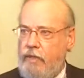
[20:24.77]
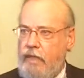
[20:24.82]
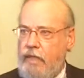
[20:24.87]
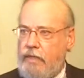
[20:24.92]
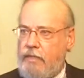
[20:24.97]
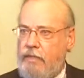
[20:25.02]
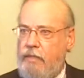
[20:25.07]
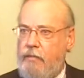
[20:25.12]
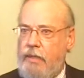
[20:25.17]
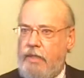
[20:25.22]

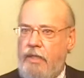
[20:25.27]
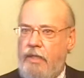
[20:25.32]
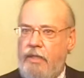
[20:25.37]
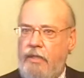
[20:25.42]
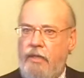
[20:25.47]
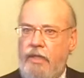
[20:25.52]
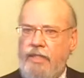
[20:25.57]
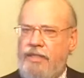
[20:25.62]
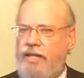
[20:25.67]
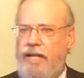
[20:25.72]
That's the
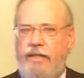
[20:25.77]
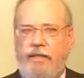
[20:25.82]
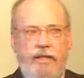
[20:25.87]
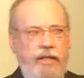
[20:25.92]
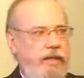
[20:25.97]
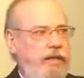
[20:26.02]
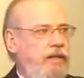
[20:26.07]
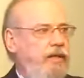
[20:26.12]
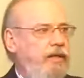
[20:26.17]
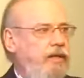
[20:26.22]
beginning. That's
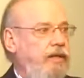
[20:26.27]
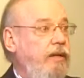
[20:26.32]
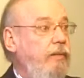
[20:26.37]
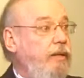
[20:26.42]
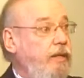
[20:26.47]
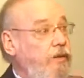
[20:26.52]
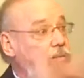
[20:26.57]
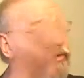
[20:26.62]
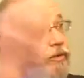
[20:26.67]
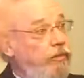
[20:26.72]
not the end.
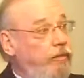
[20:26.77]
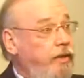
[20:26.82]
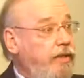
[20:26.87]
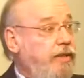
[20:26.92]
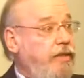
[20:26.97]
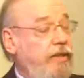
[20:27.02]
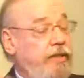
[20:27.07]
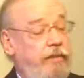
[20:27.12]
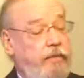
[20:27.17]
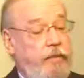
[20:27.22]
I mean, it will
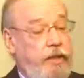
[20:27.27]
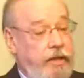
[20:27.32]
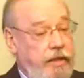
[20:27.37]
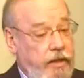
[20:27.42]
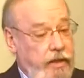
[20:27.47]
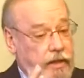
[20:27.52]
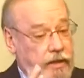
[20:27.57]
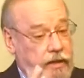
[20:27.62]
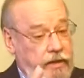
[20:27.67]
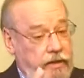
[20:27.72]
be the end,
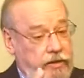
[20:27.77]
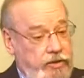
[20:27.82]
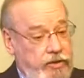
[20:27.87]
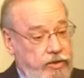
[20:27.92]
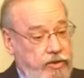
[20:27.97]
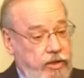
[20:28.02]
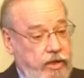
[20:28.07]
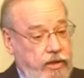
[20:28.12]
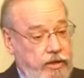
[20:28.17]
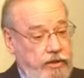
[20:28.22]
but it
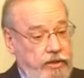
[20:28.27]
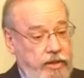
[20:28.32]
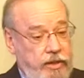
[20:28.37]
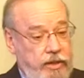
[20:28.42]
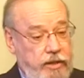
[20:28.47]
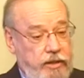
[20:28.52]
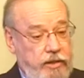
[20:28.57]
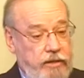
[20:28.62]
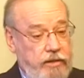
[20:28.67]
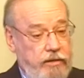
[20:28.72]
starts
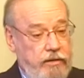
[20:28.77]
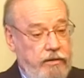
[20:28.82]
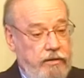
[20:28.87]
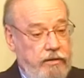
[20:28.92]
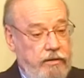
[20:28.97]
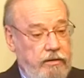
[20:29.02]
here.